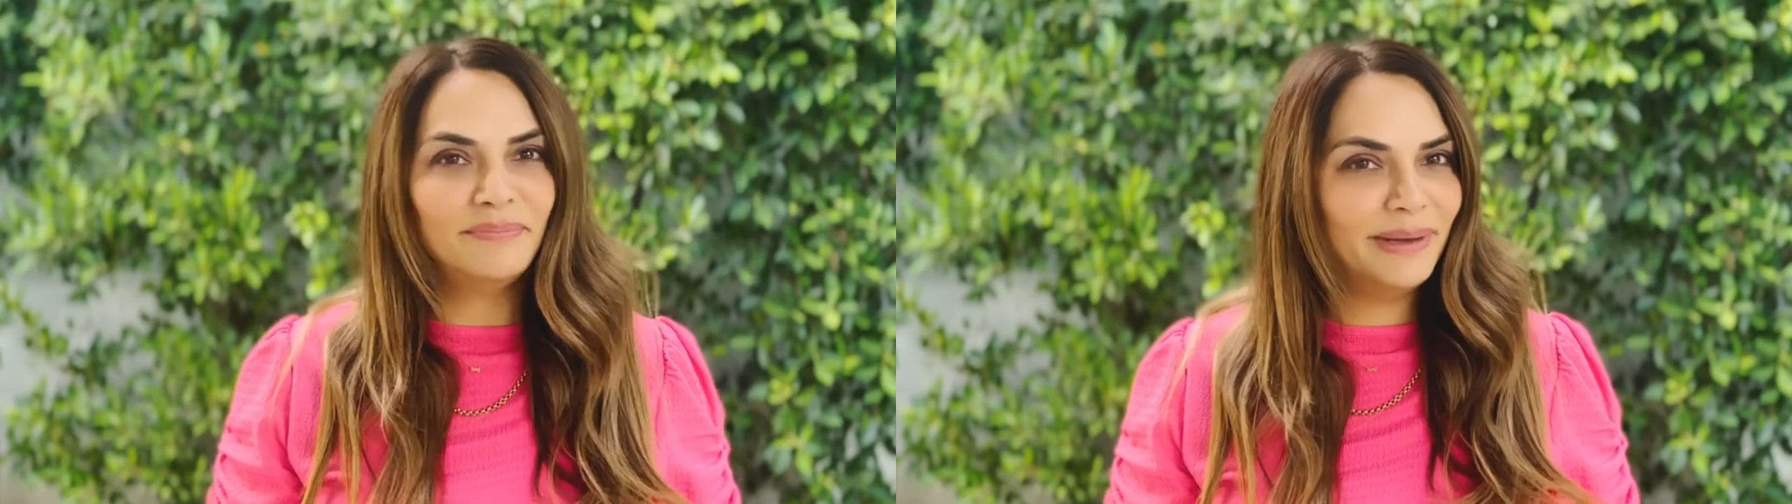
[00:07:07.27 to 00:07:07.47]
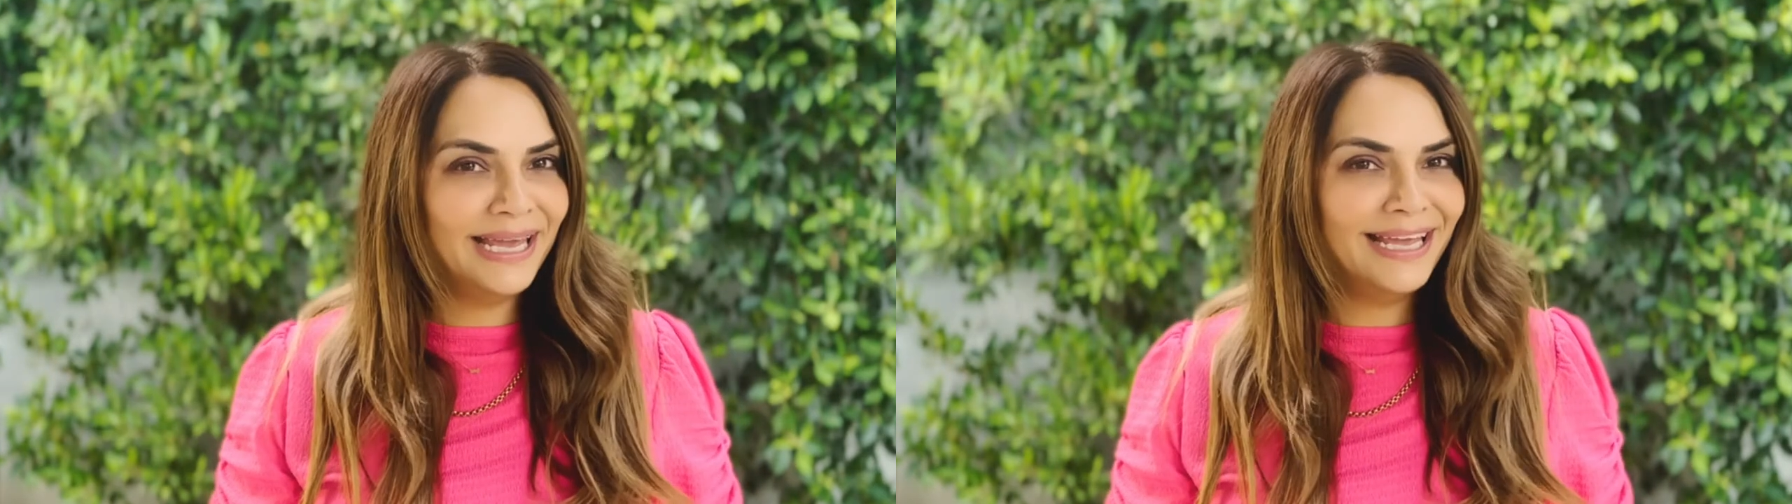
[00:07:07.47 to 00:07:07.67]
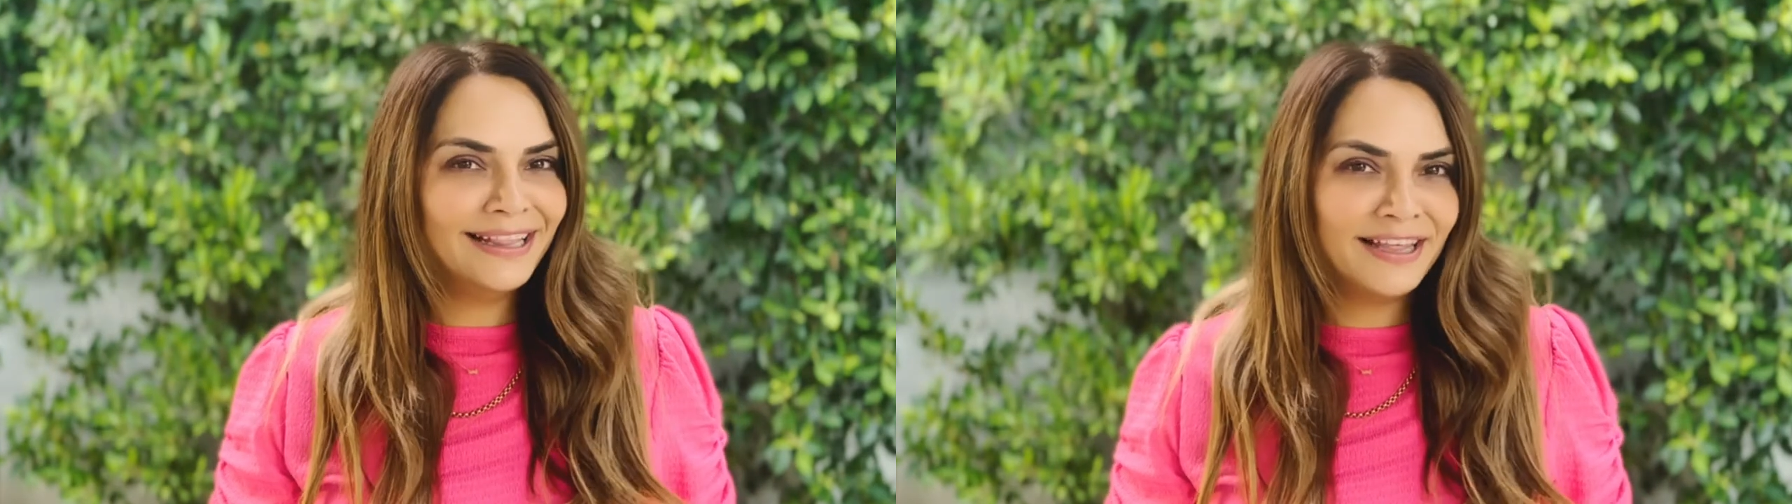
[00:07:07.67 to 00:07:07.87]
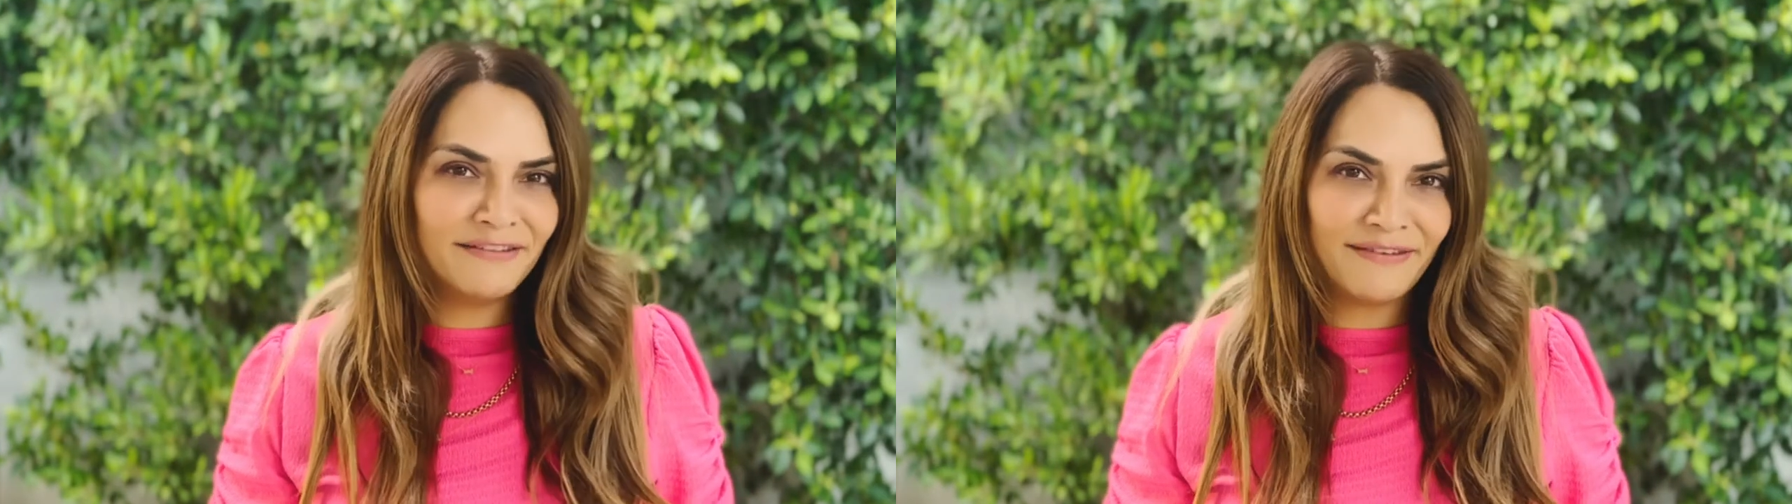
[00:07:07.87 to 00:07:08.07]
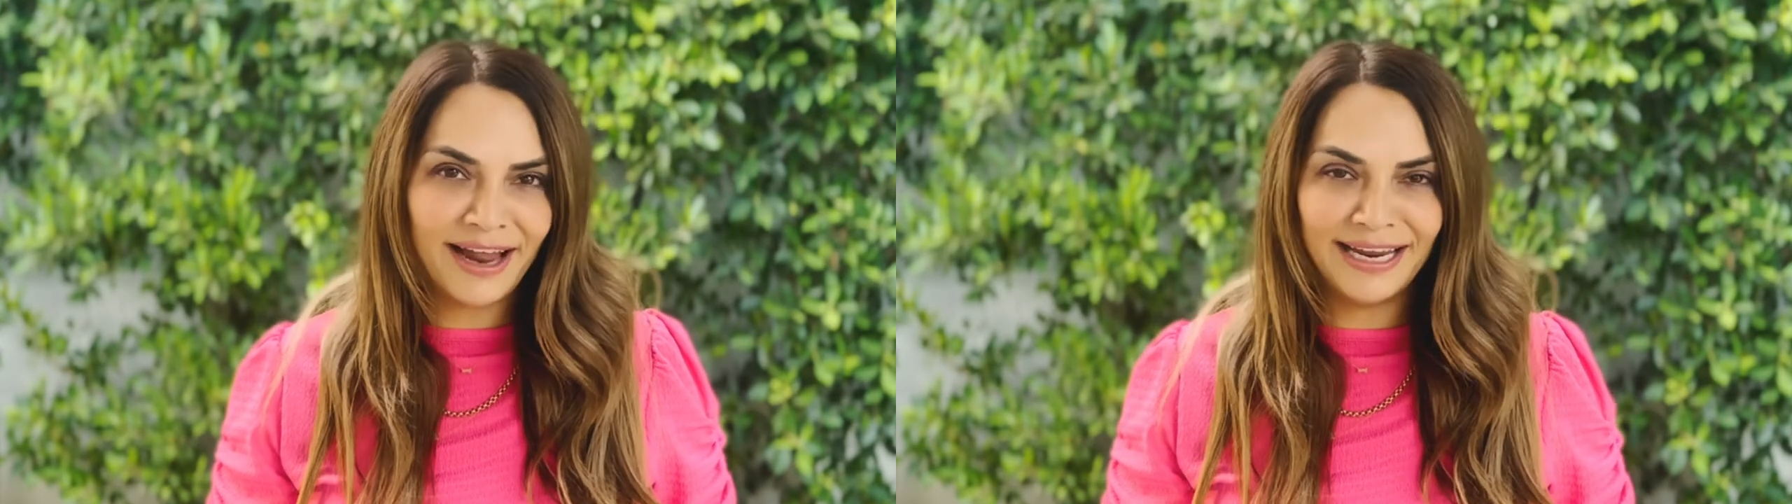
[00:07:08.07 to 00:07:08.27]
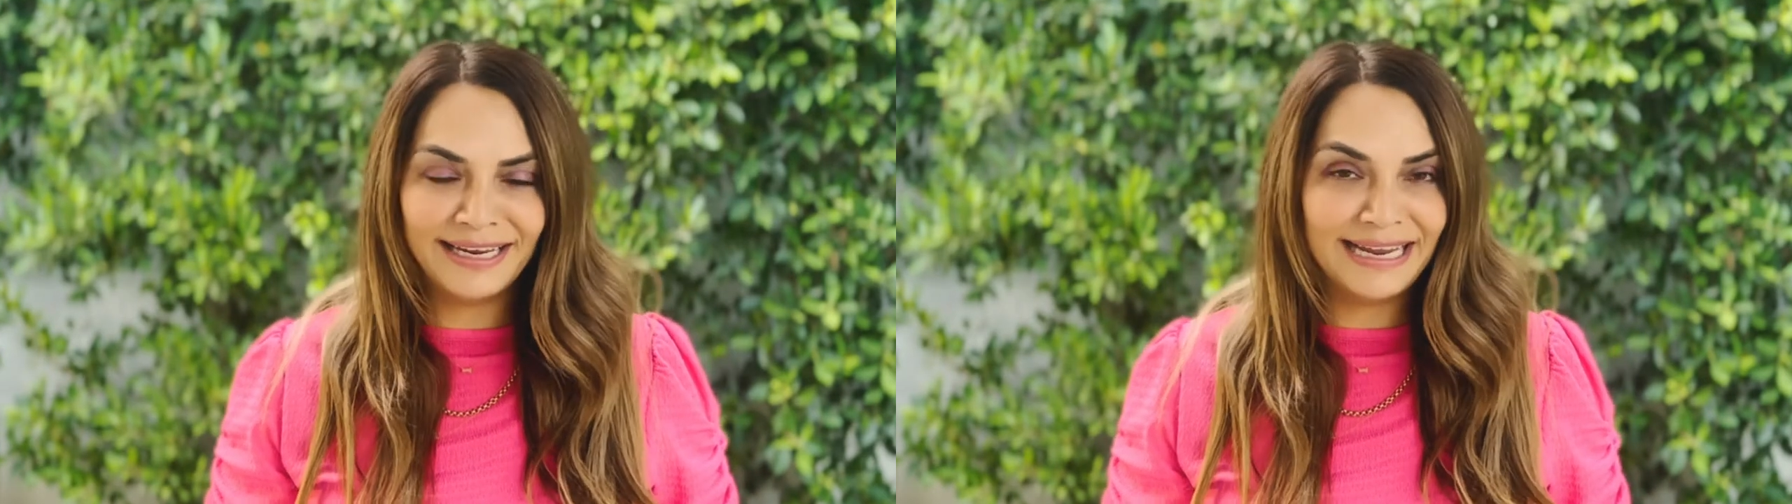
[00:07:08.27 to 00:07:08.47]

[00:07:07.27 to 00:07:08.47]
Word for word: Being that the valley